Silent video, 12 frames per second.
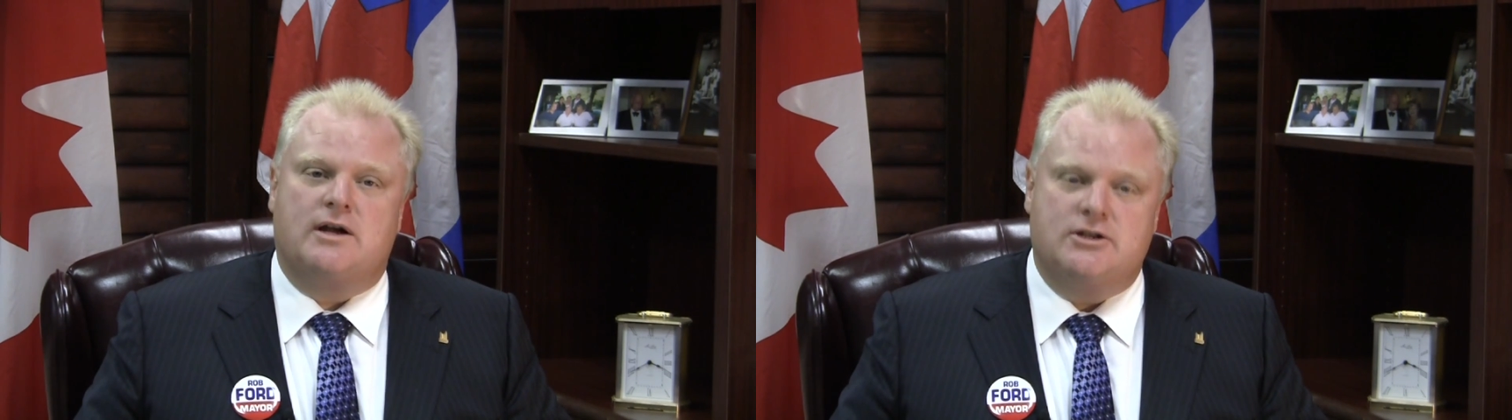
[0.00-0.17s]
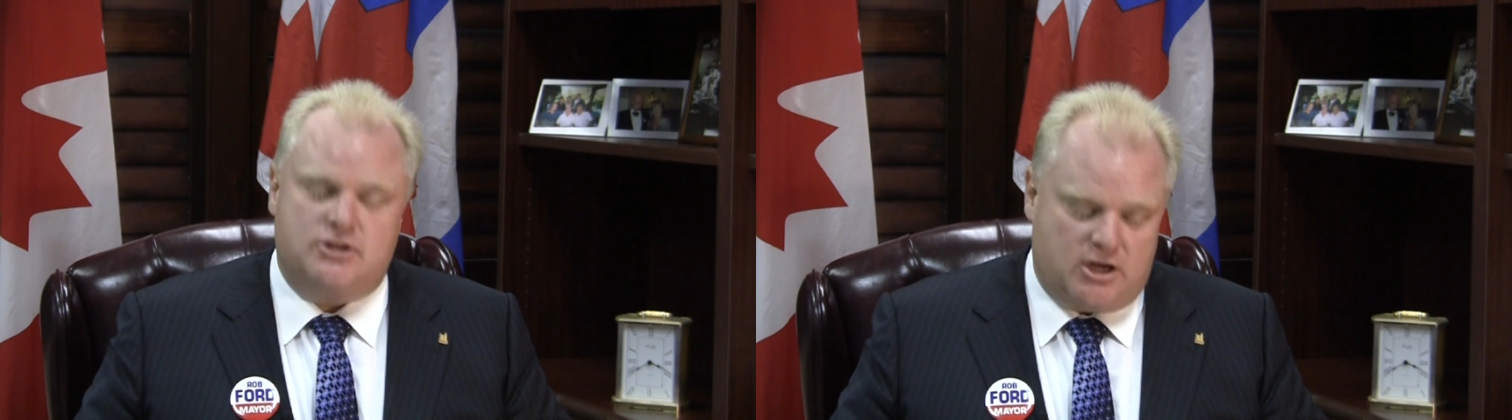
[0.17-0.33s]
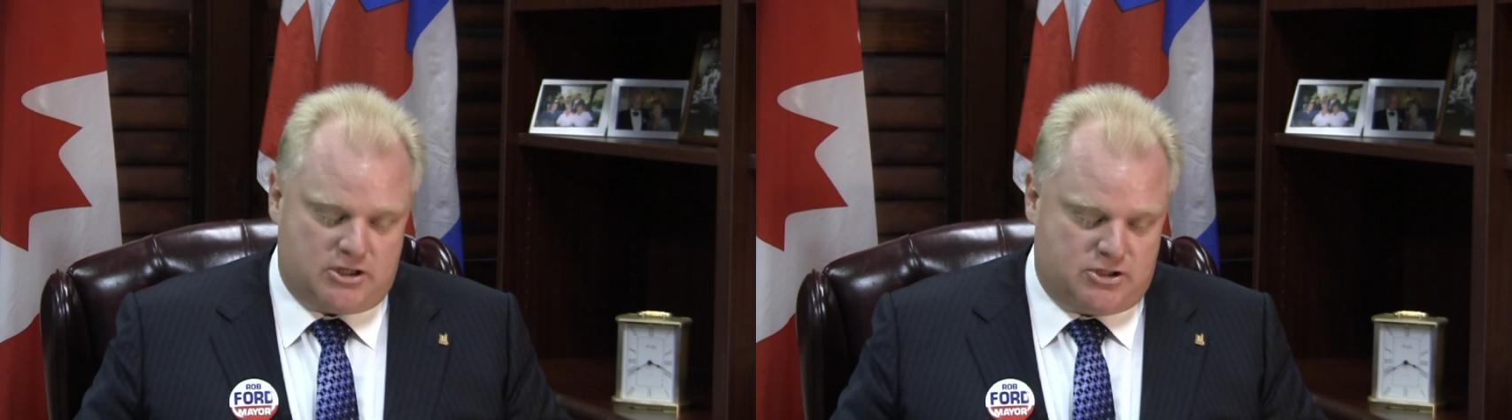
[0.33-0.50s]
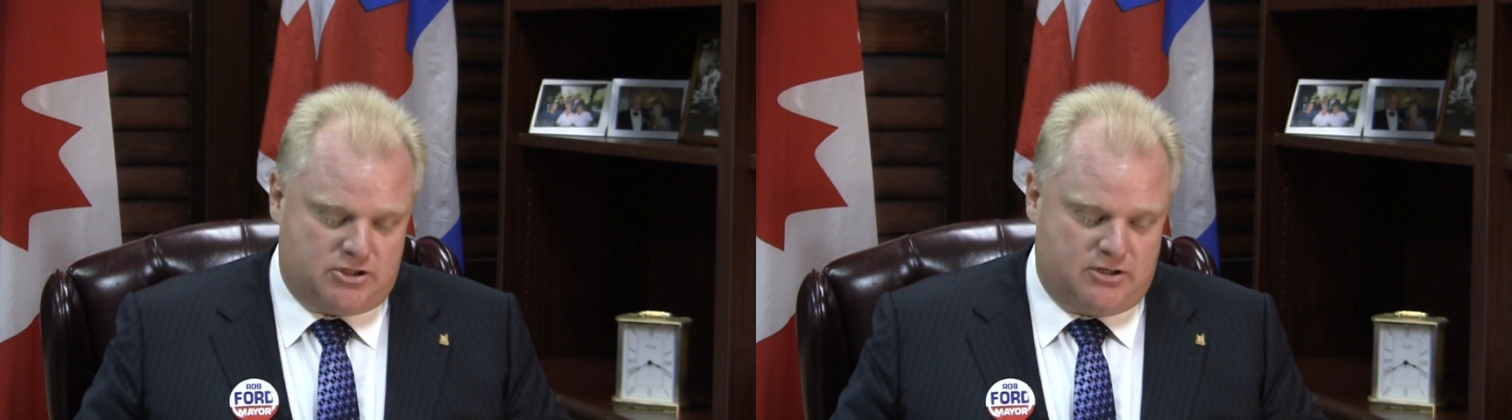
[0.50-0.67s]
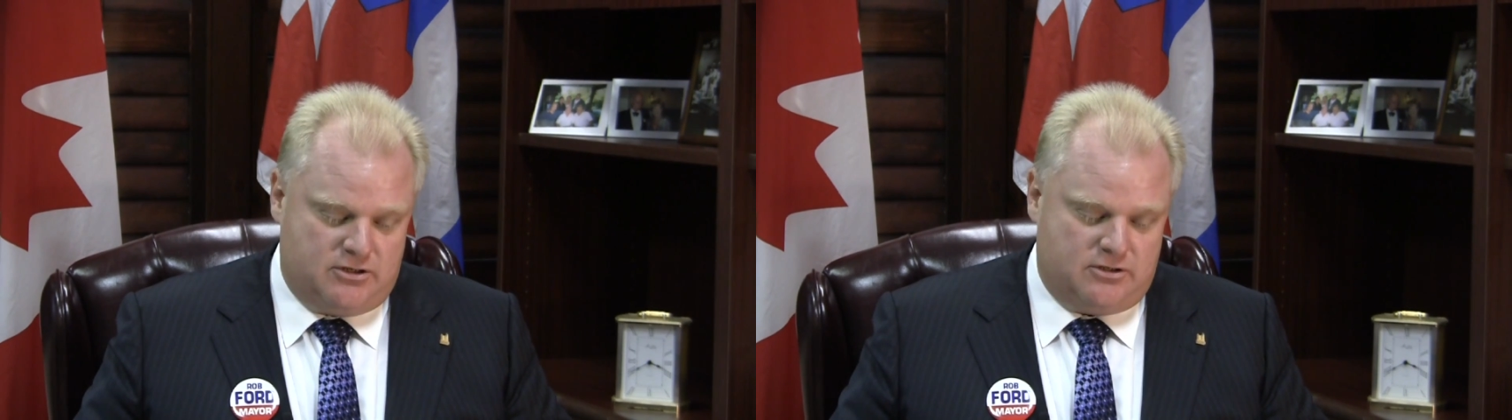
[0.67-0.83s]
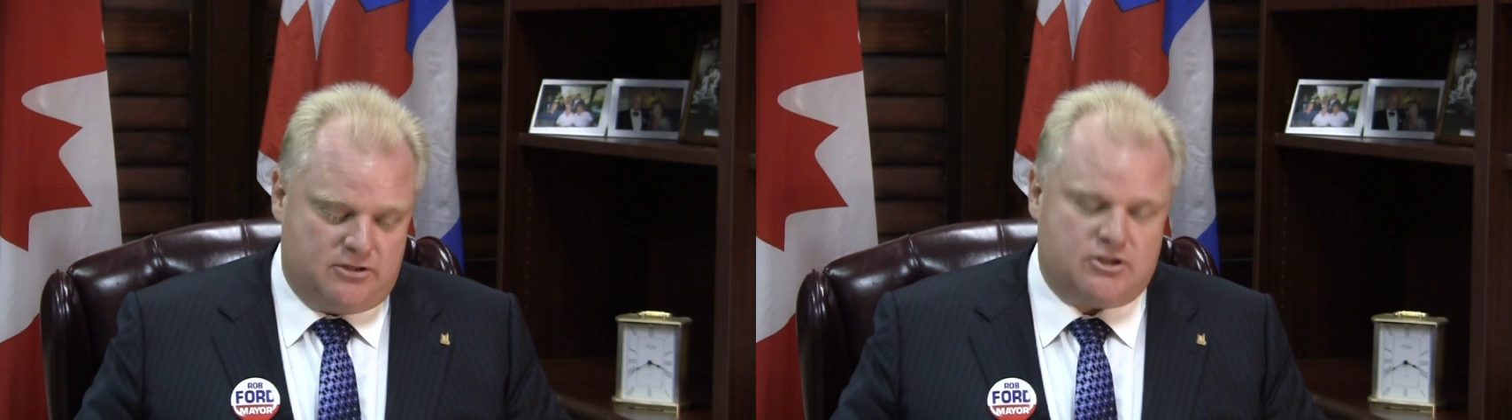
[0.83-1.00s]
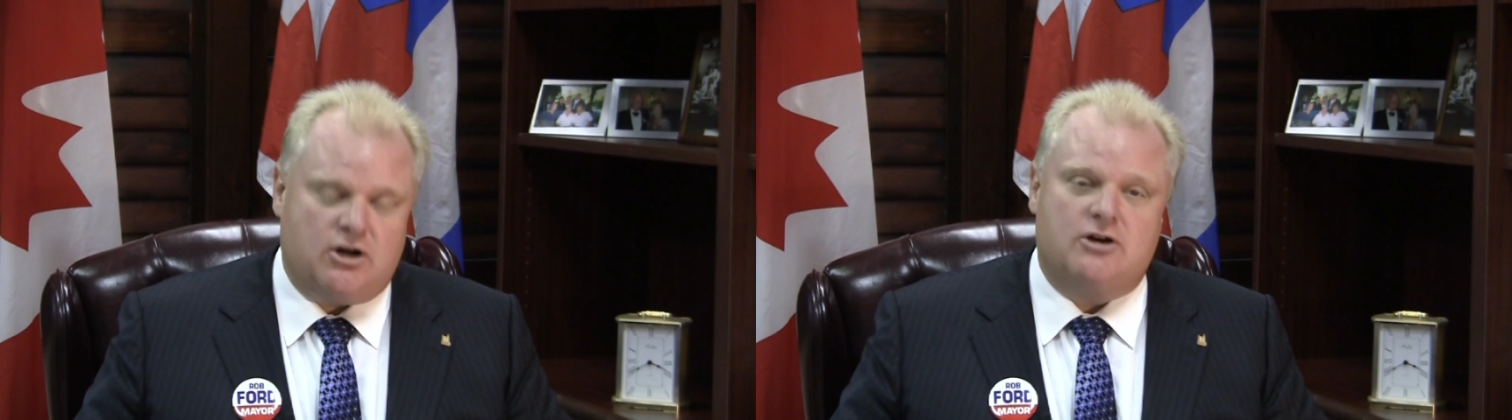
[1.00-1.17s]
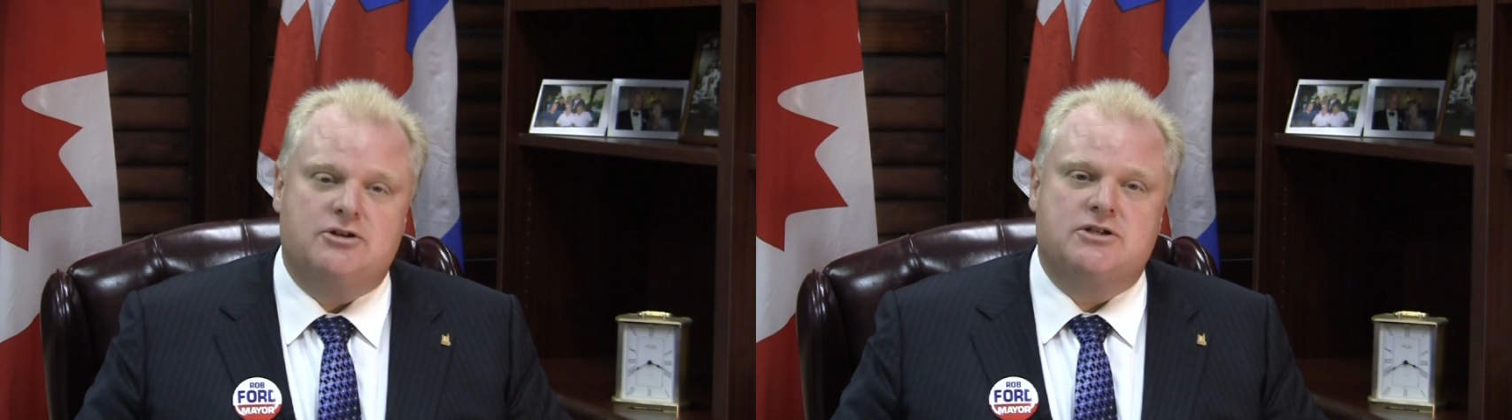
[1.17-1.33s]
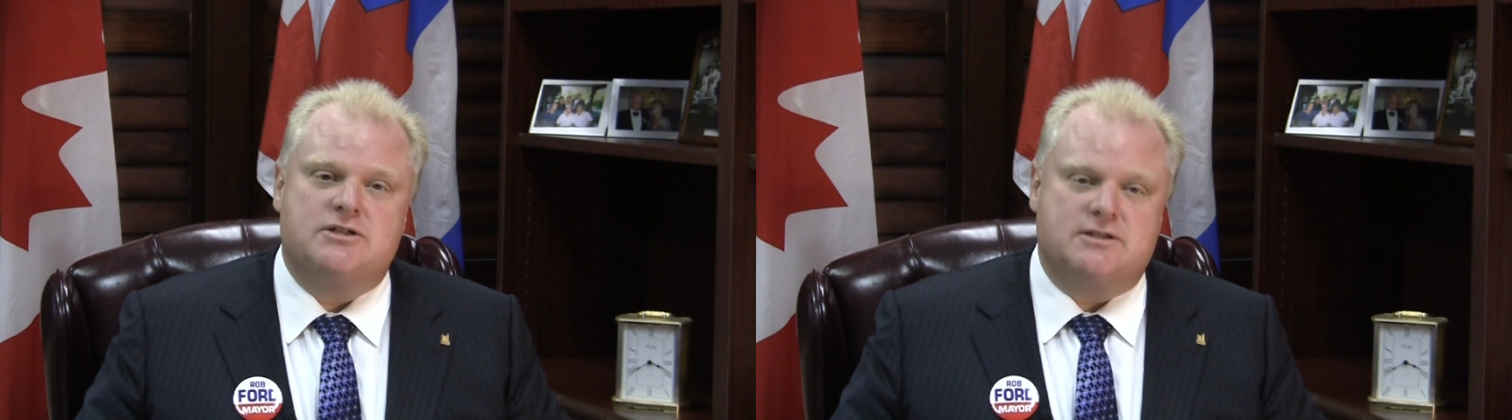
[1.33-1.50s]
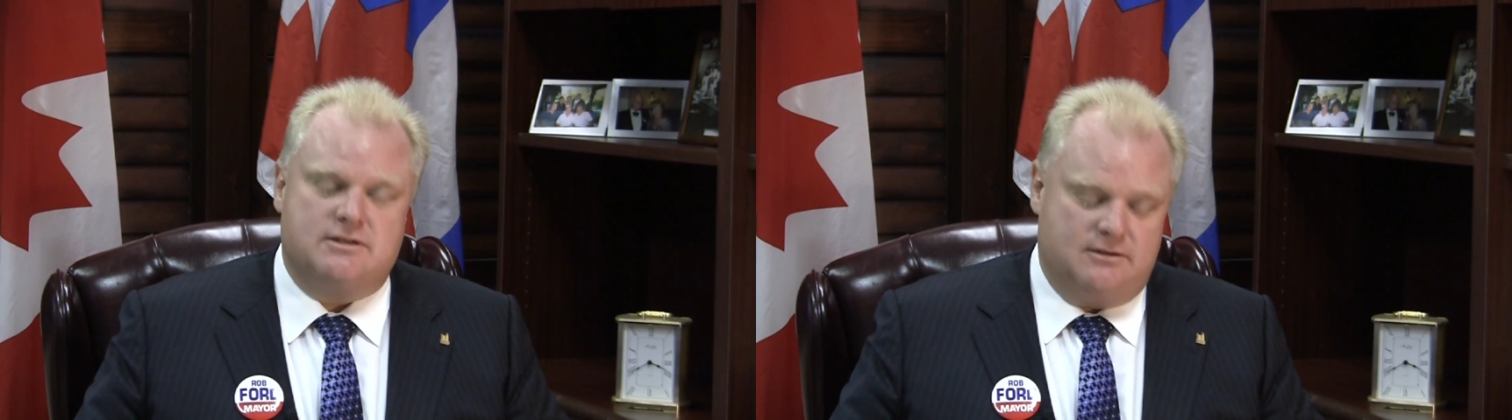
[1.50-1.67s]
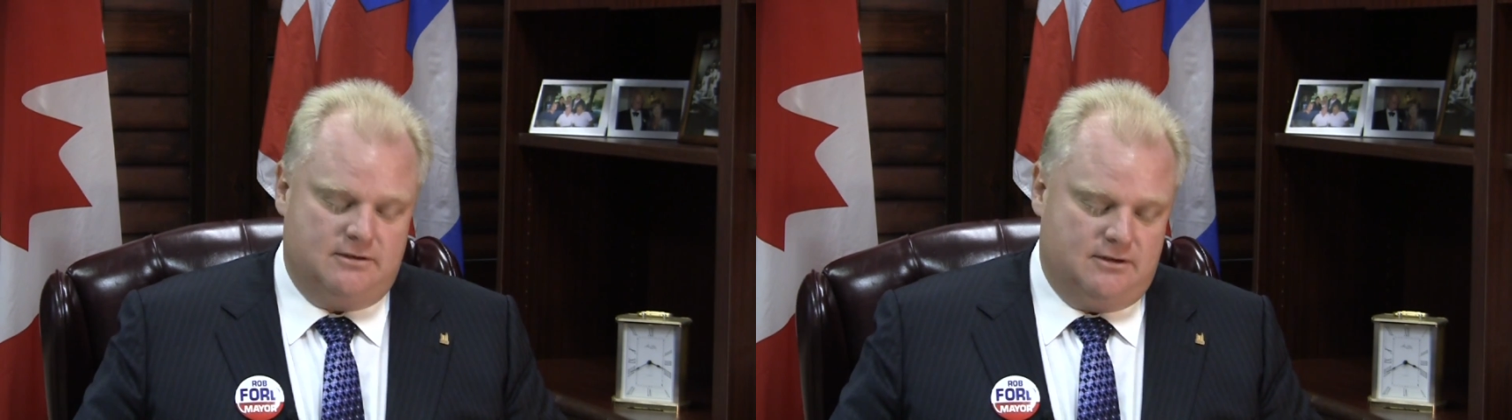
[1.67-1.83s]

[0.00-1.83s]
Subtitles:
congestion charges.